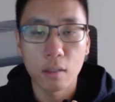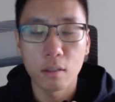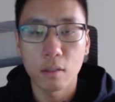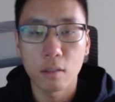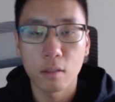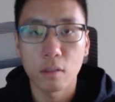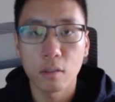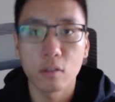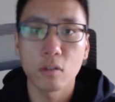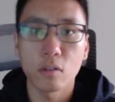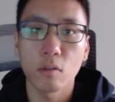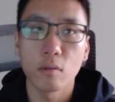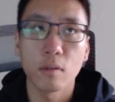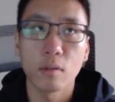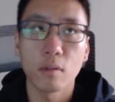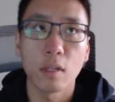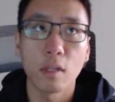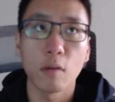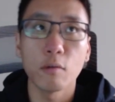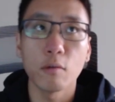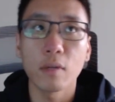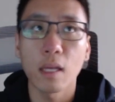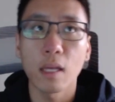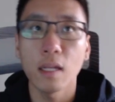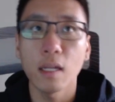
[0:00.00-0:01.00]
So they
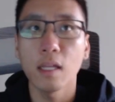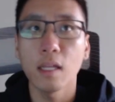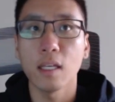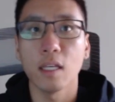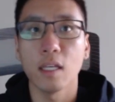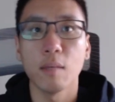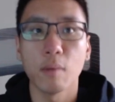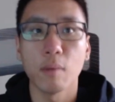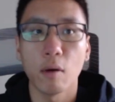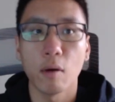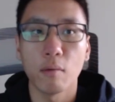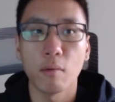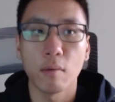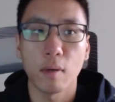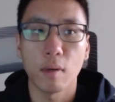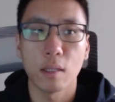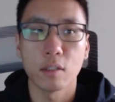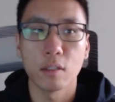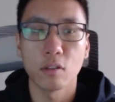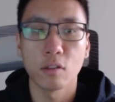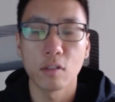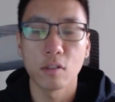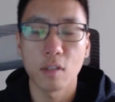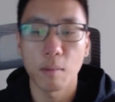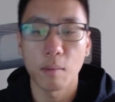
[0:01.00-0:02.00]
will get an email
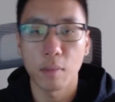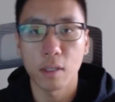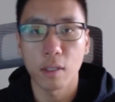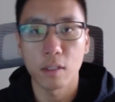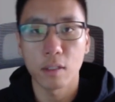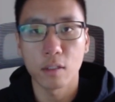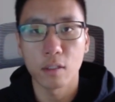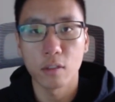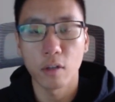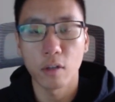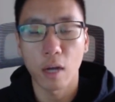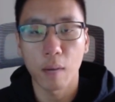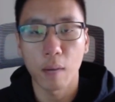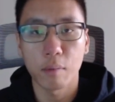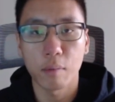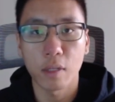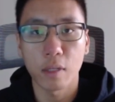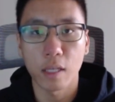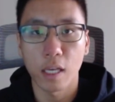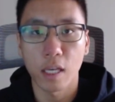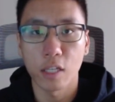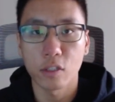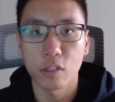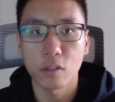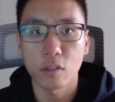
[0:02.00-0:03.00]
once you submit your
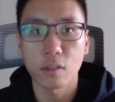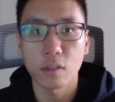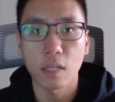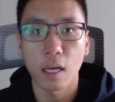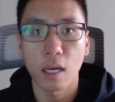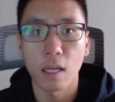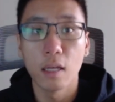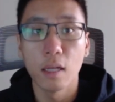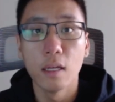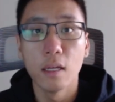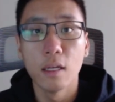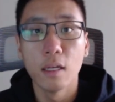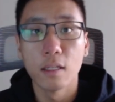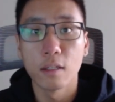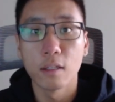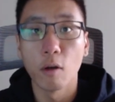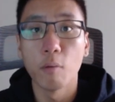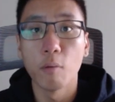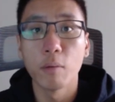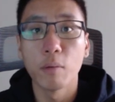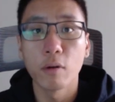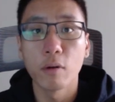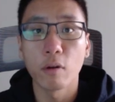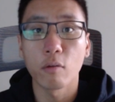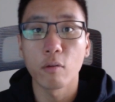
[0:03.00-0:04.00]
application that they'll
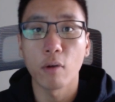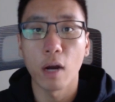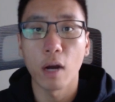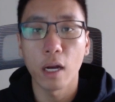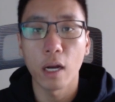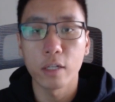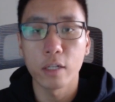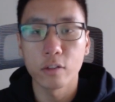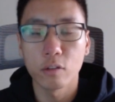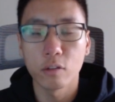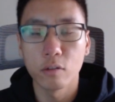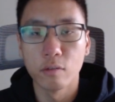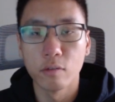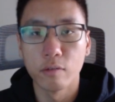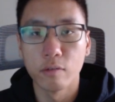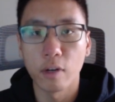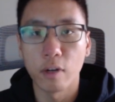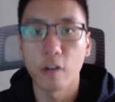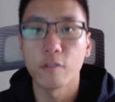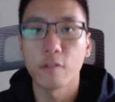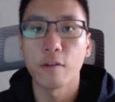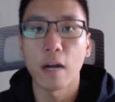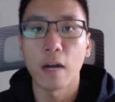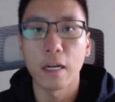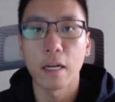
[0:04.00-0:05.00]
be required to
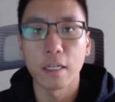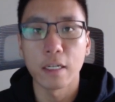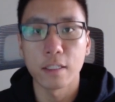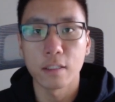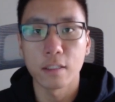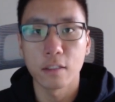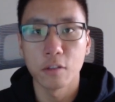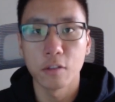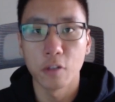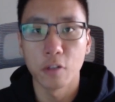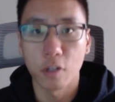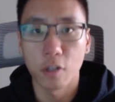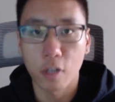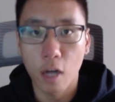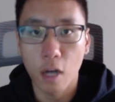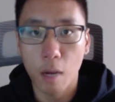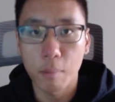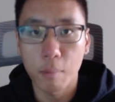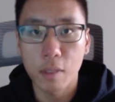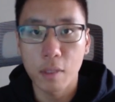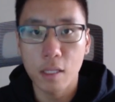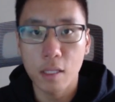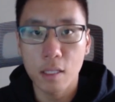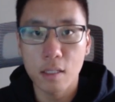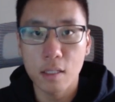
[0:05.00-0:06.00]
verify your
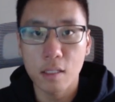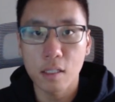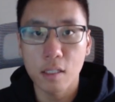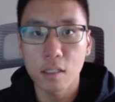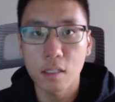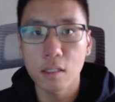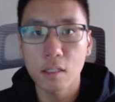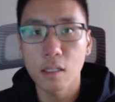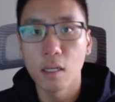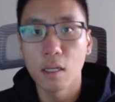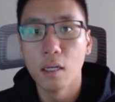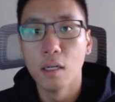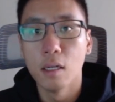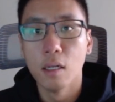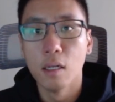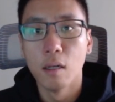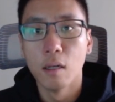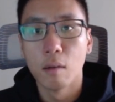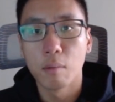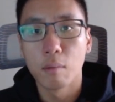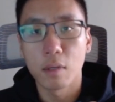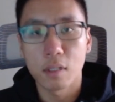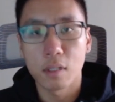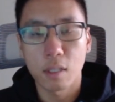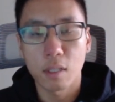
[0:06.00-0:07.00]
competencies.
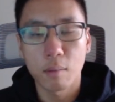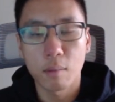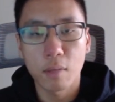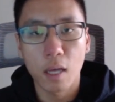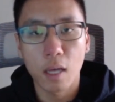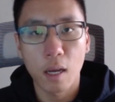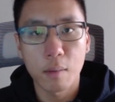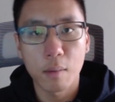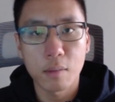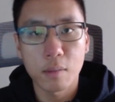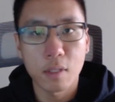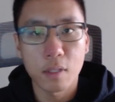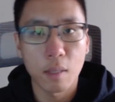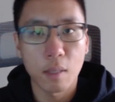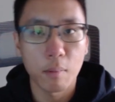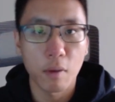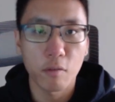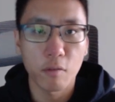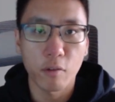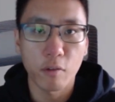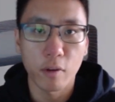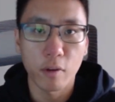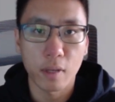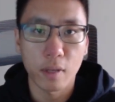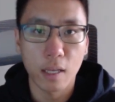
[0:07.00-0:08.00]
But sometimes they may
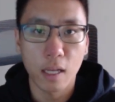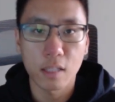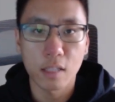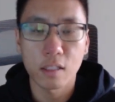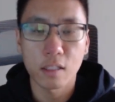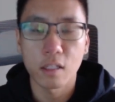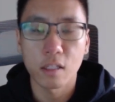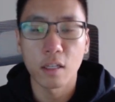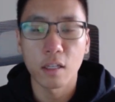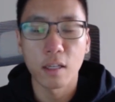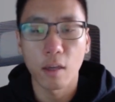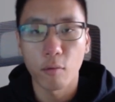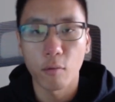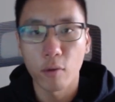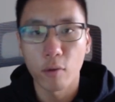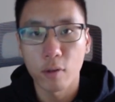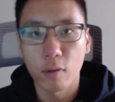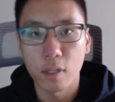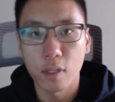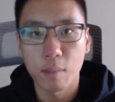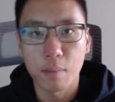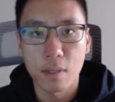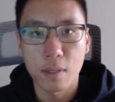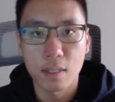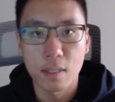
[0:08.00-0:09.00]
forget, they get
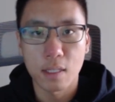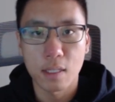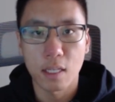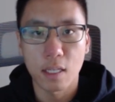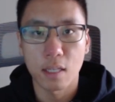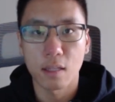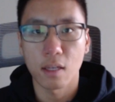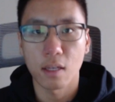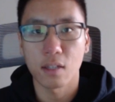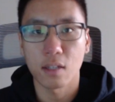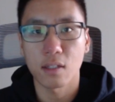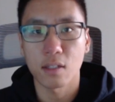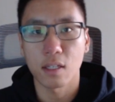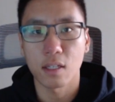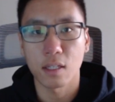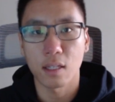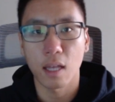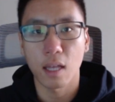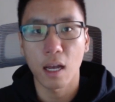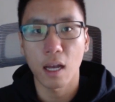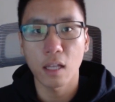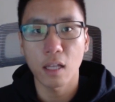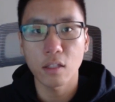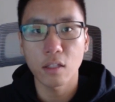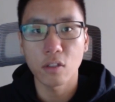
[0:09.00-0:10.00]
really busy, things like
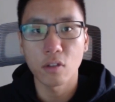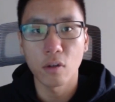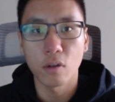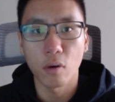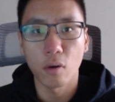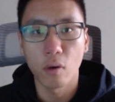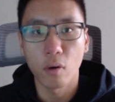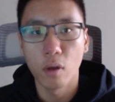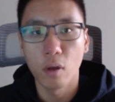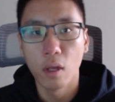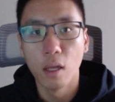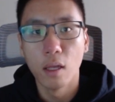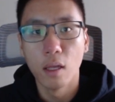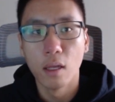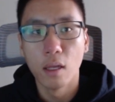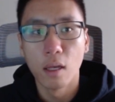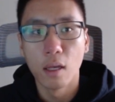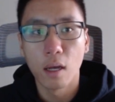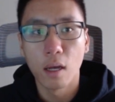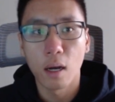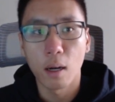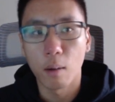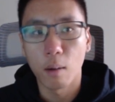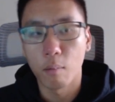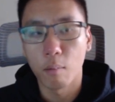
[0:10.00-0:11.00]
that. So
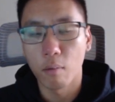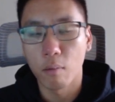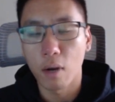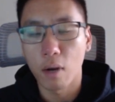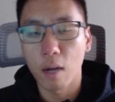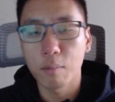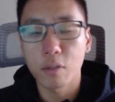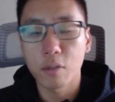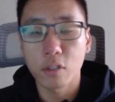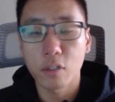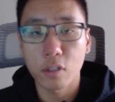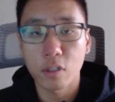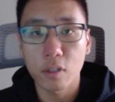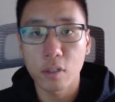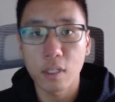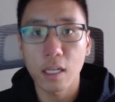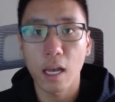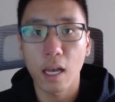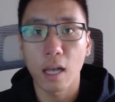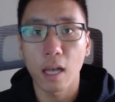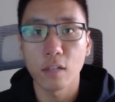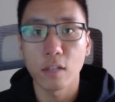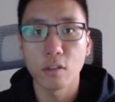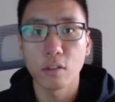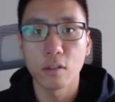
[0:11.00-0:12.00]
um, I personally
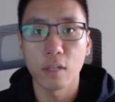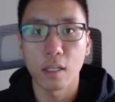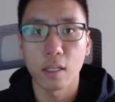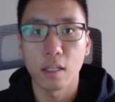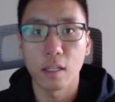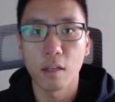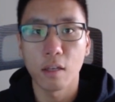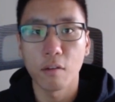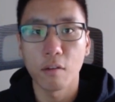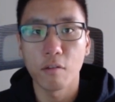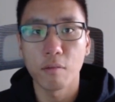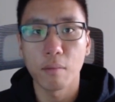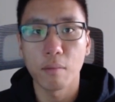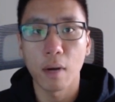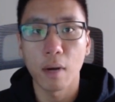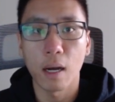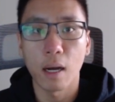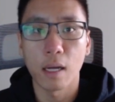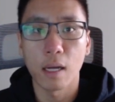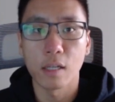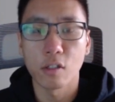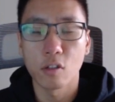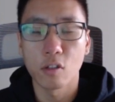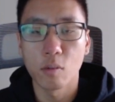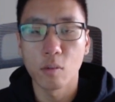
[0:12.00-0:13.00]
had to like give
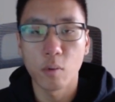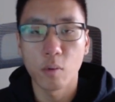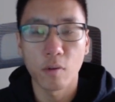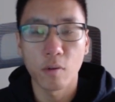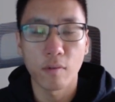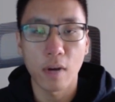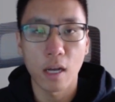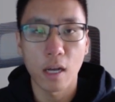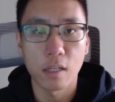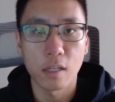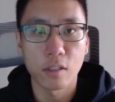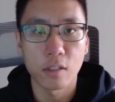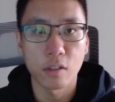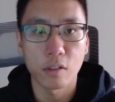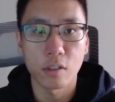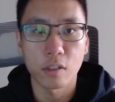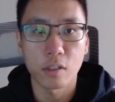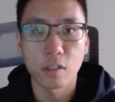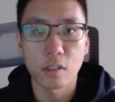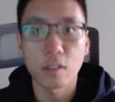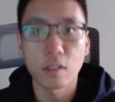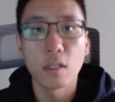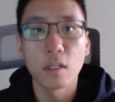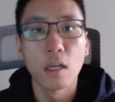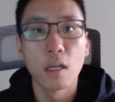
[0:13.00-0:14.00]
my
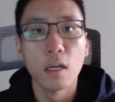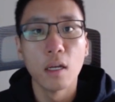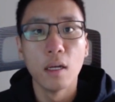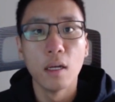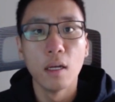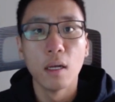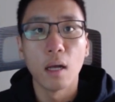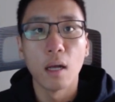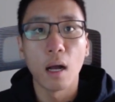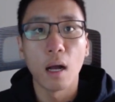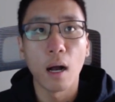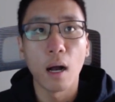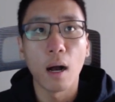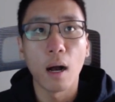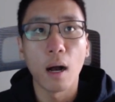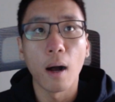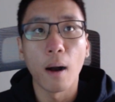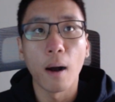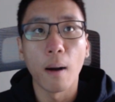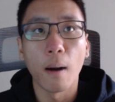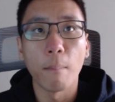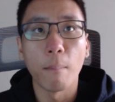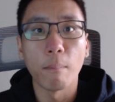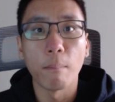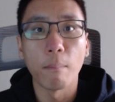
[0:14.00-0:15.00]
supervisors
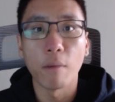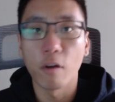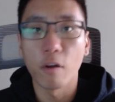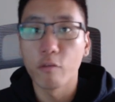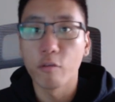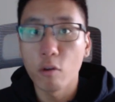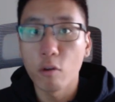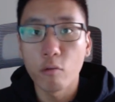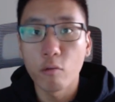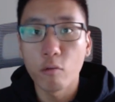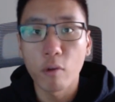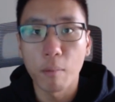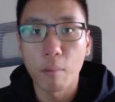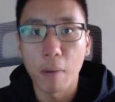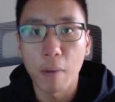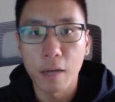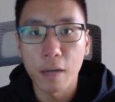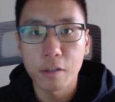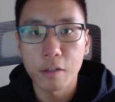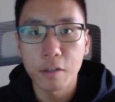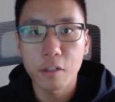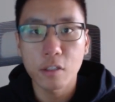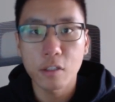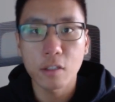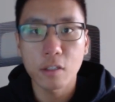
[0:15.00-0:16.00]
um, a few
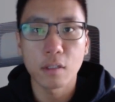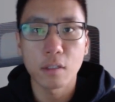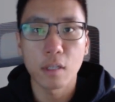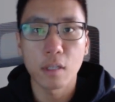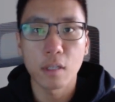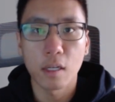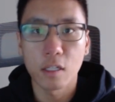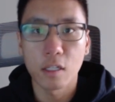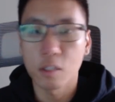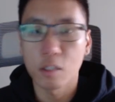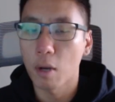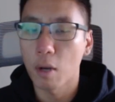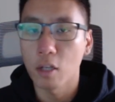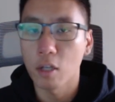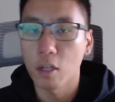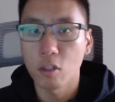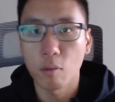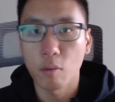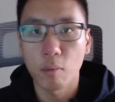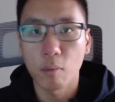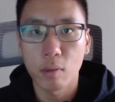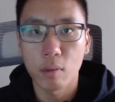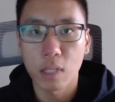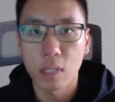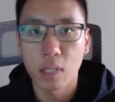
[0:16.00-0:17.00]
reminders, and it's
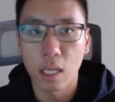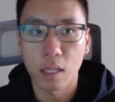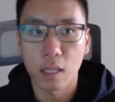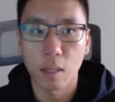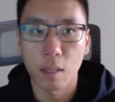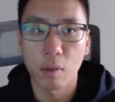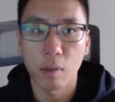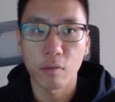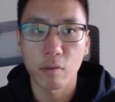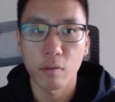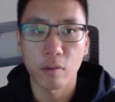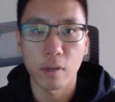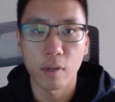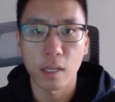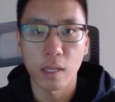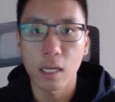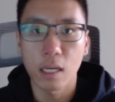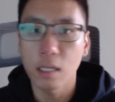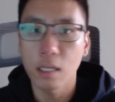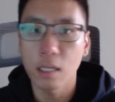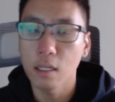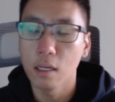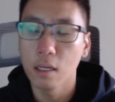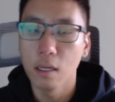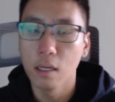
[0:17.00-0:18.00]
possible that they may
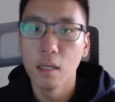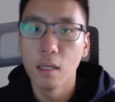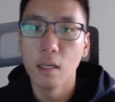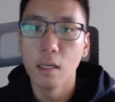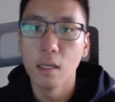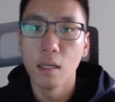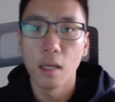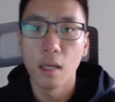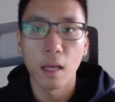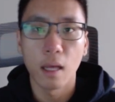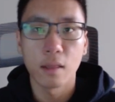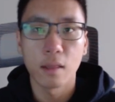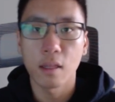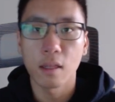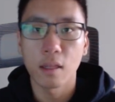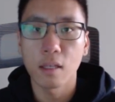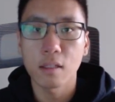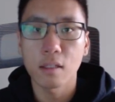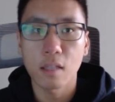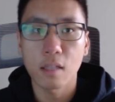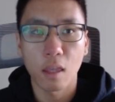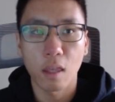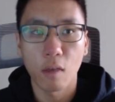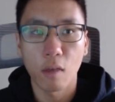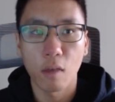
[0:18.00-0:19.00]
forget. And
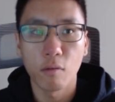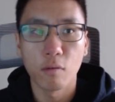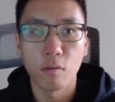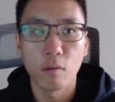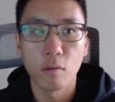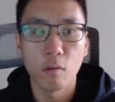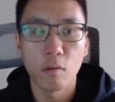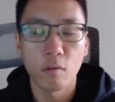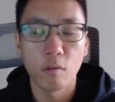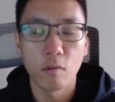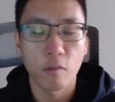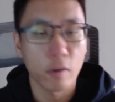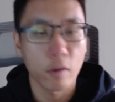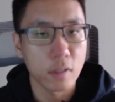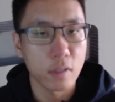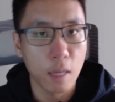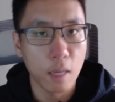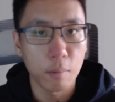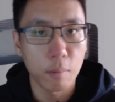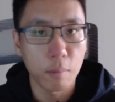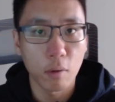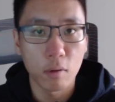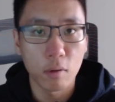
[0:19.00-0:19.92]
things like if you, for example,